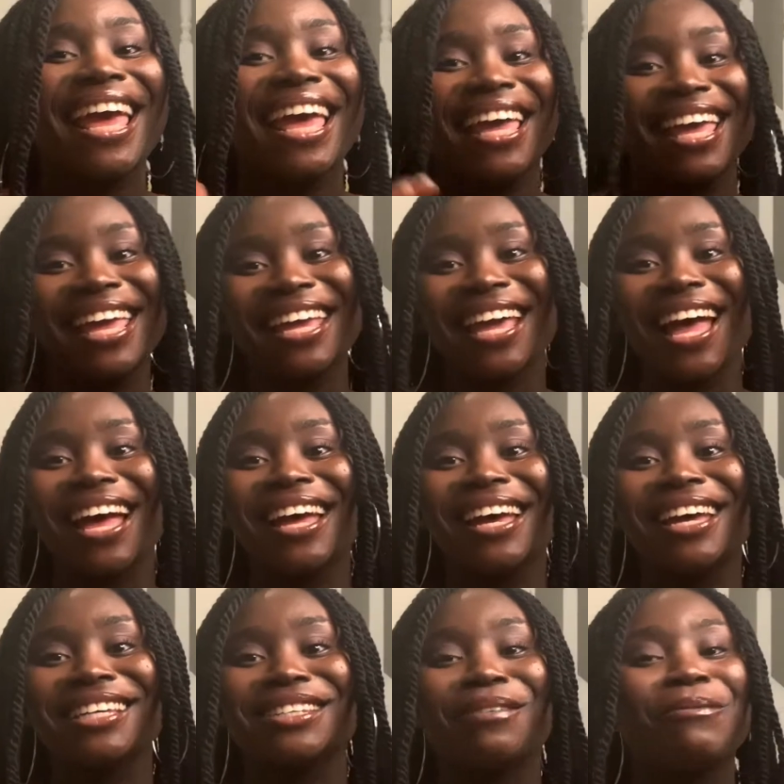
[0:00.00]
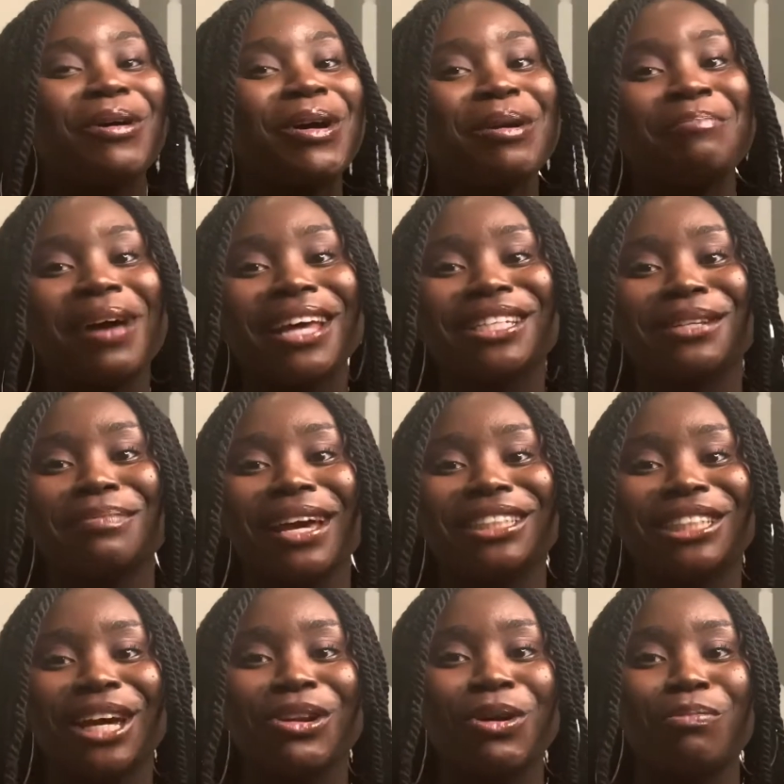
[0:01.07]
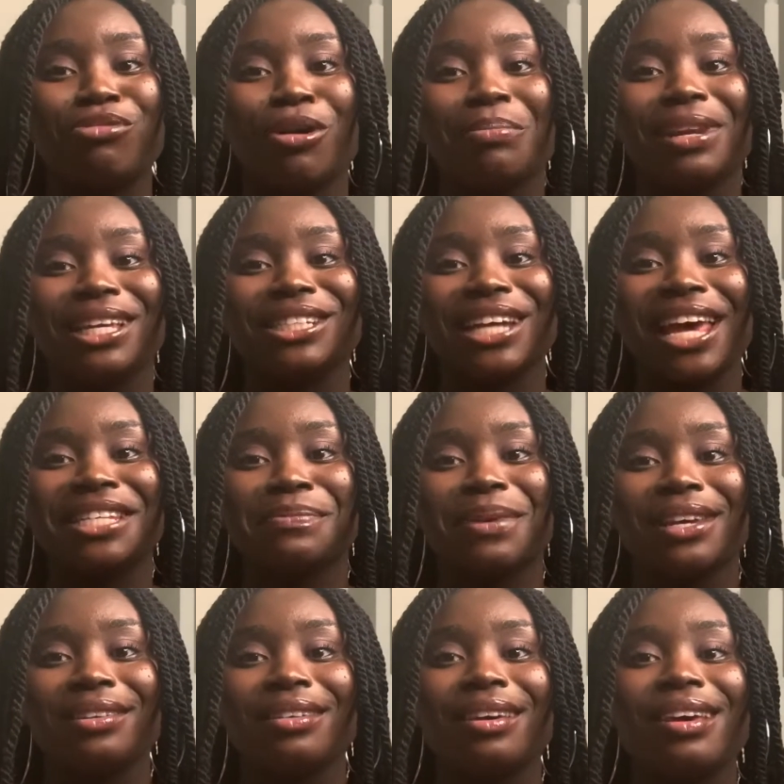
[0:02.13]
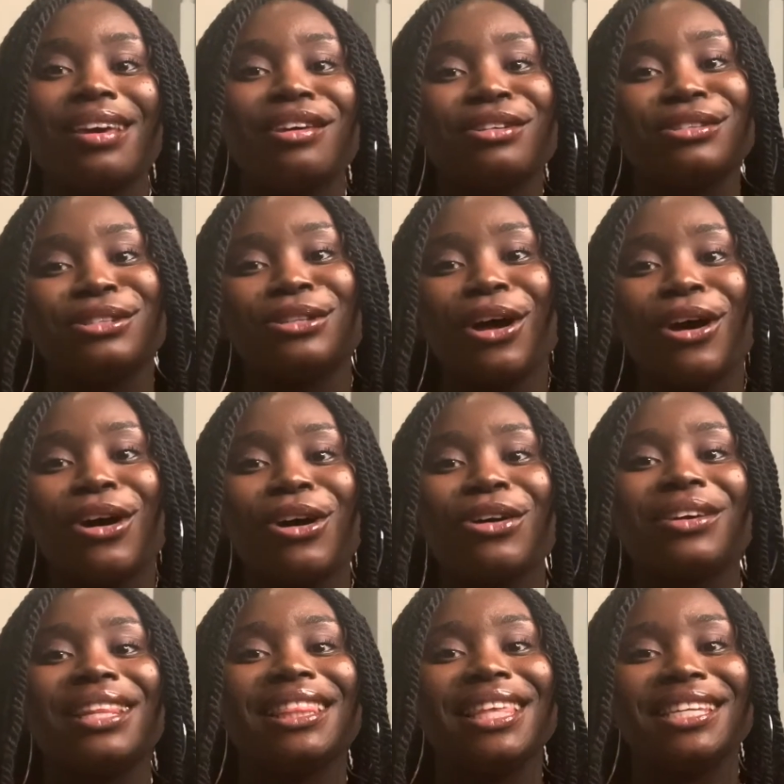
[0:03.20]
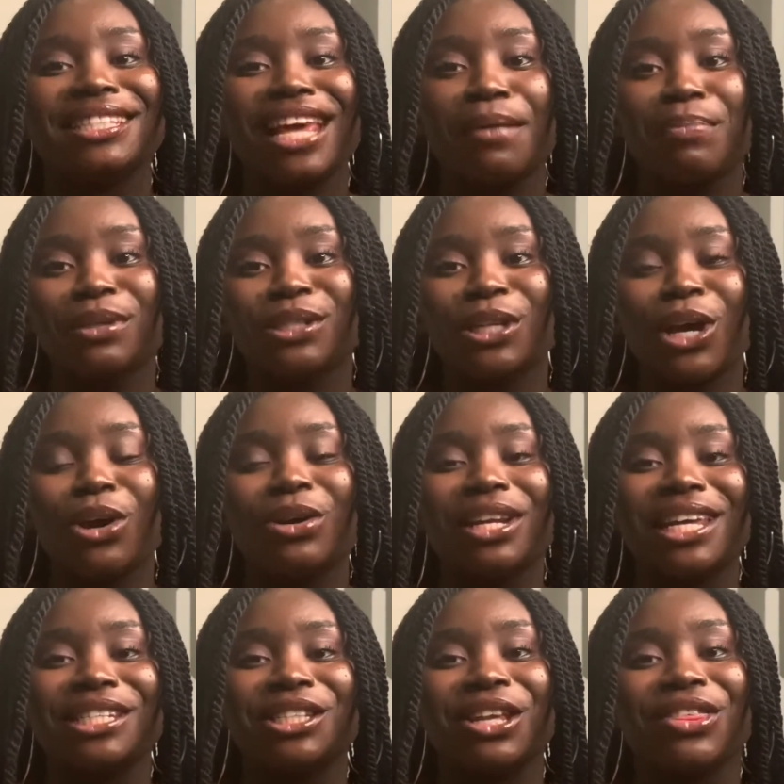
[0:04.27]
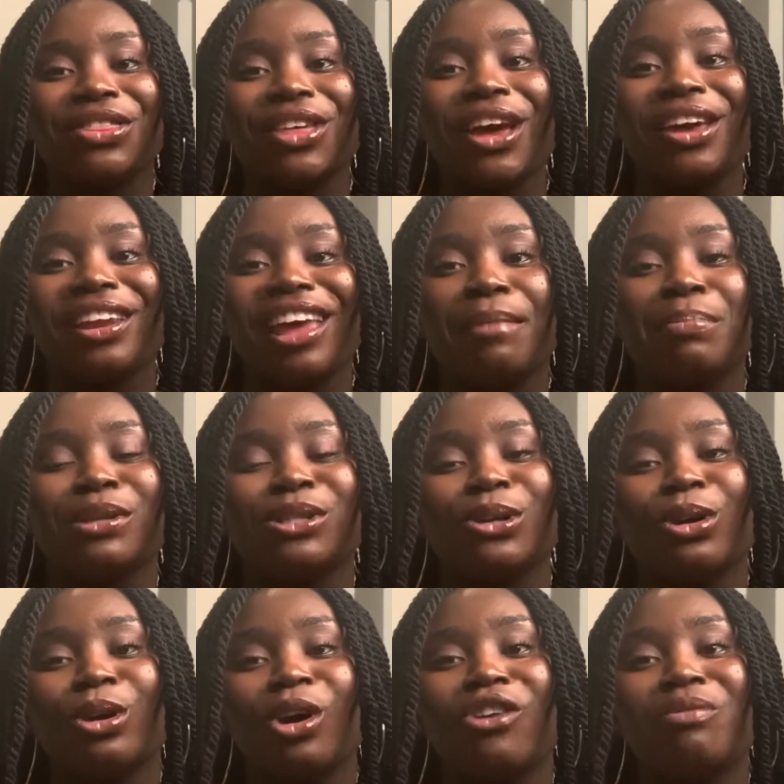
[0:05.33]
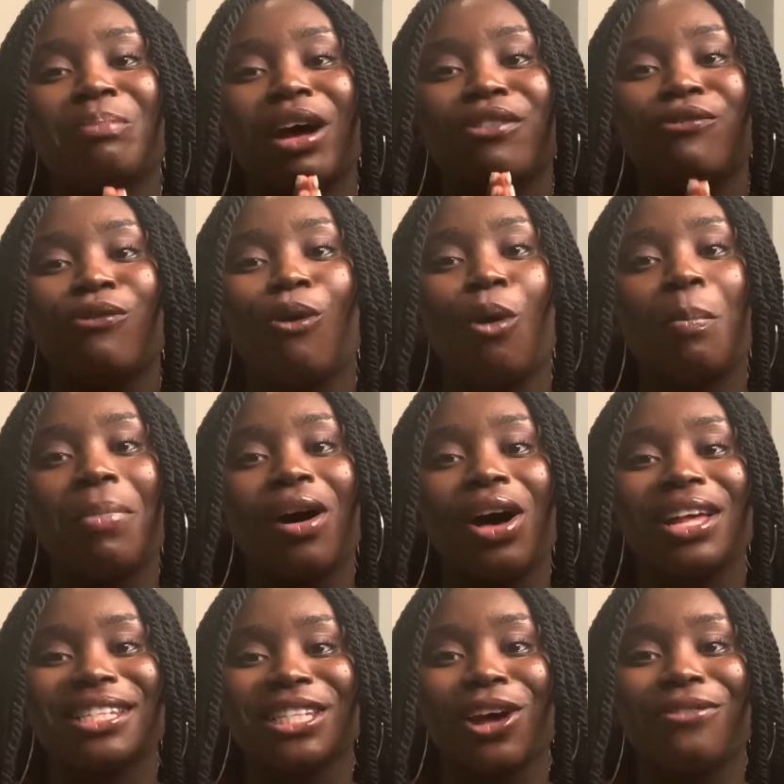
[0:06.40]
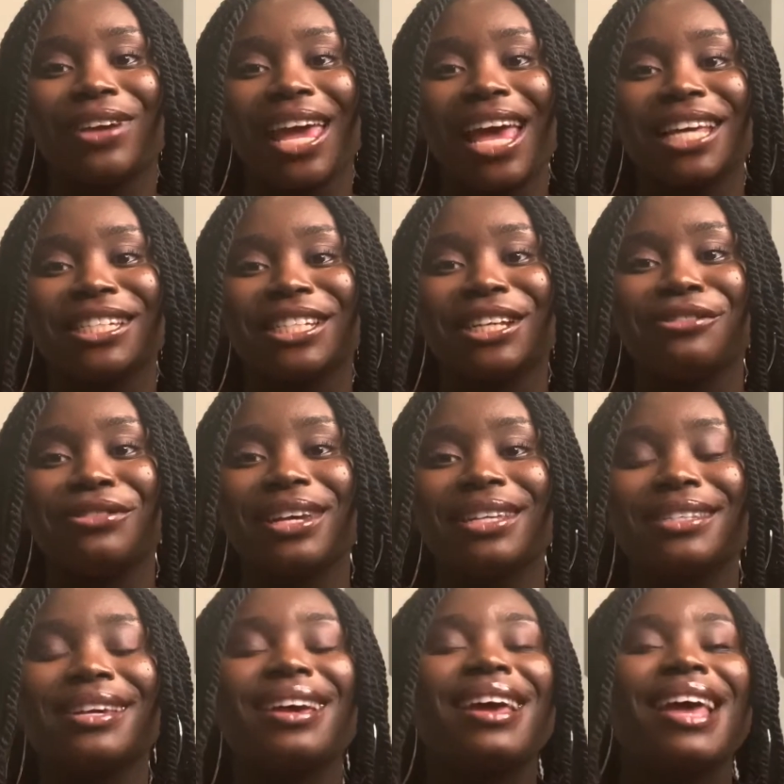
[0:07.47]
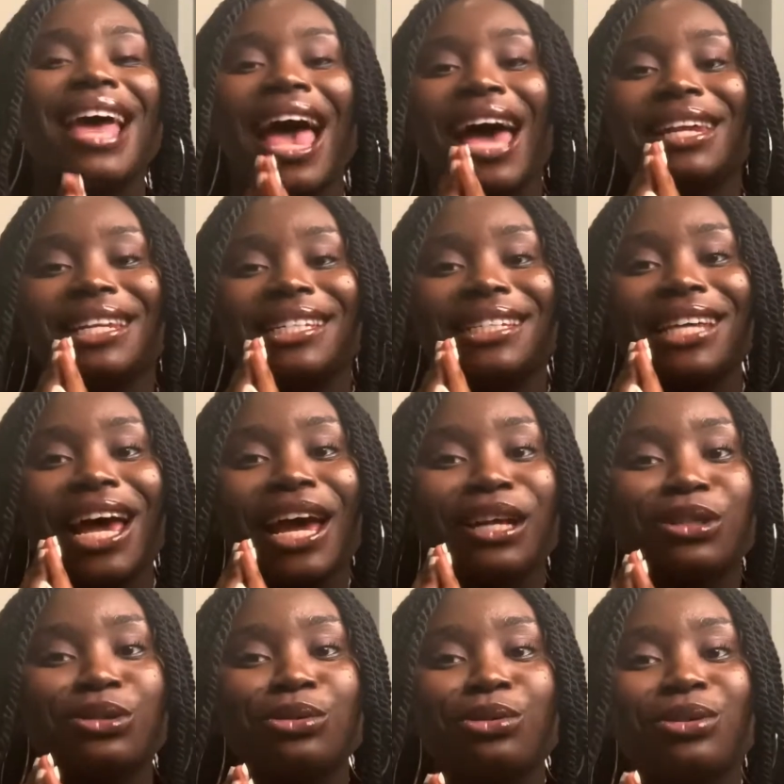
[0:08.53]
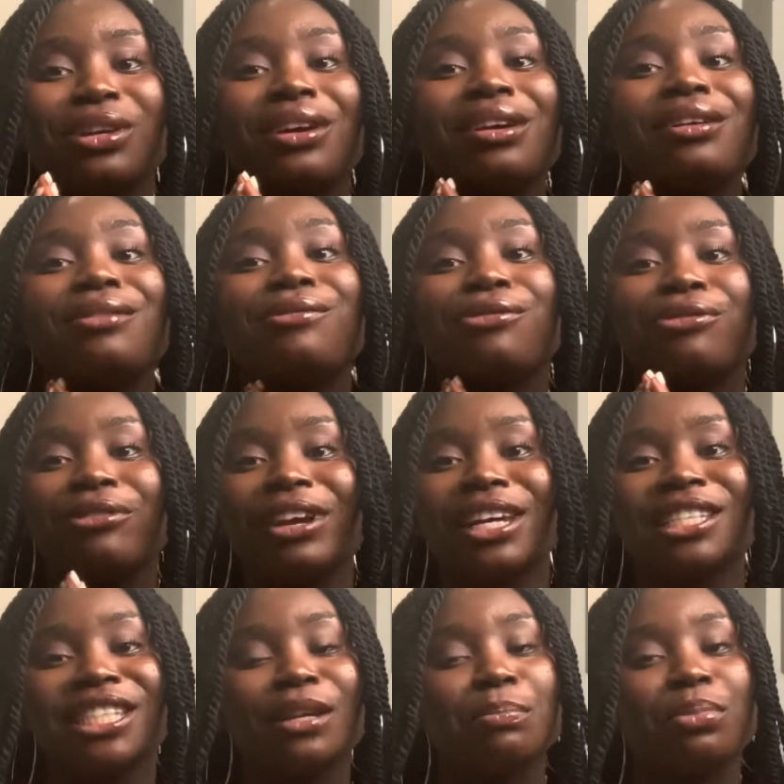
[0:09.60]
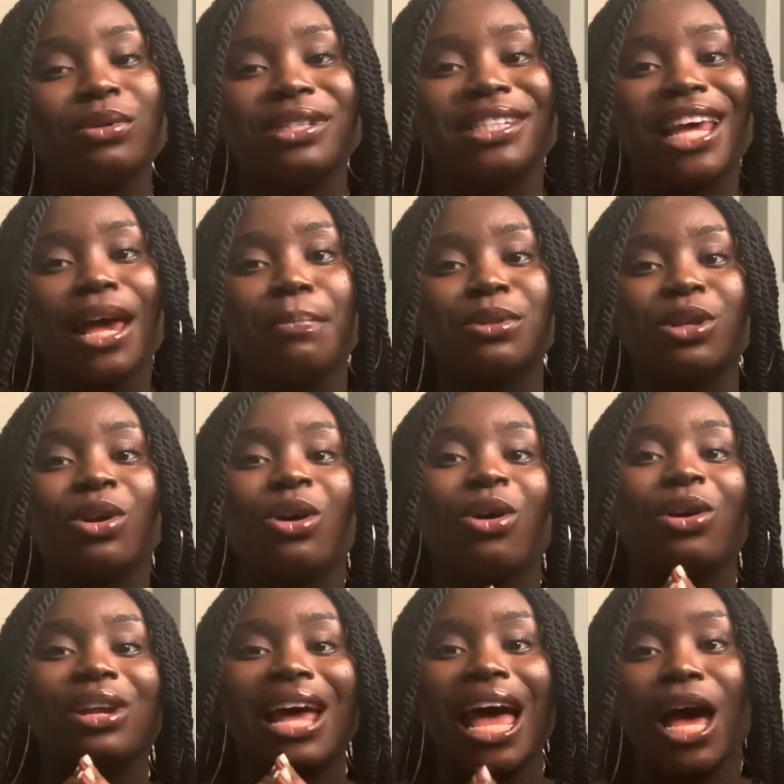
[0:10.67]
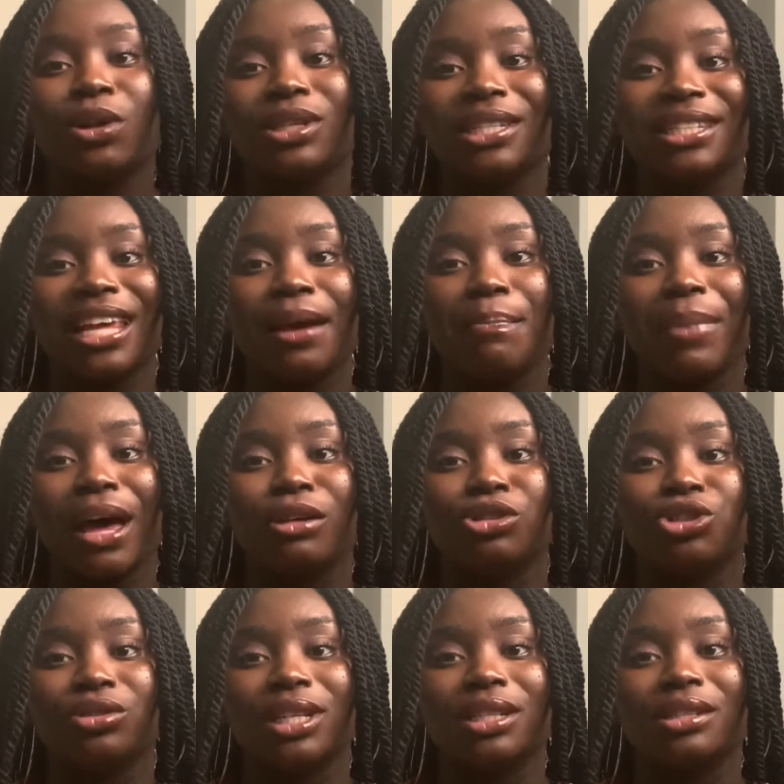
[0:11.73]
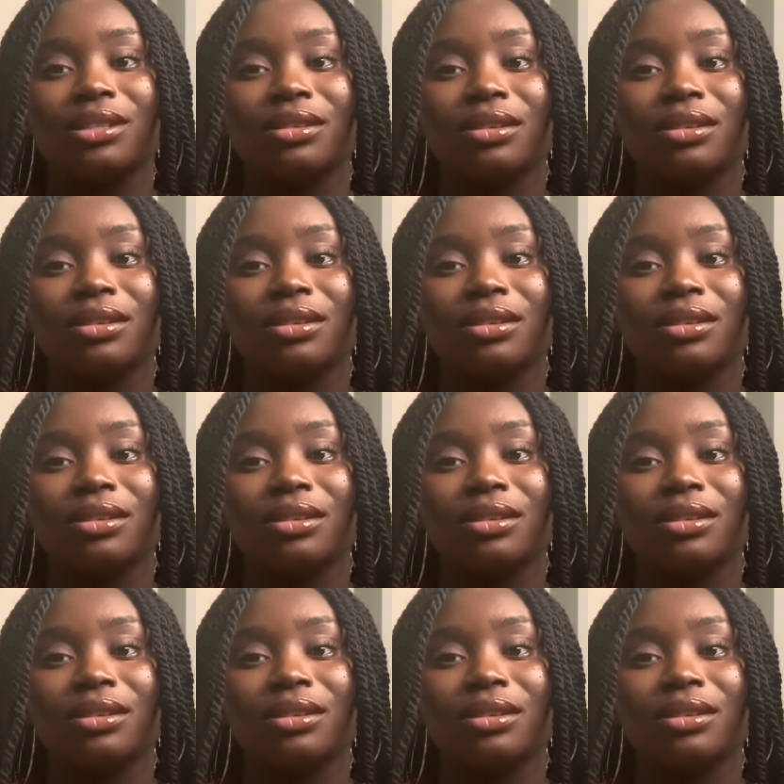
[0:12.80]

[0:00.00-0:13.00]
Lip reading: Hey guys, welcome back to my channel, Probably Jasmine. So this episode is the third episode of my 4-part self-care series and is titled 3 Simple Steps on How to Set Boundaries.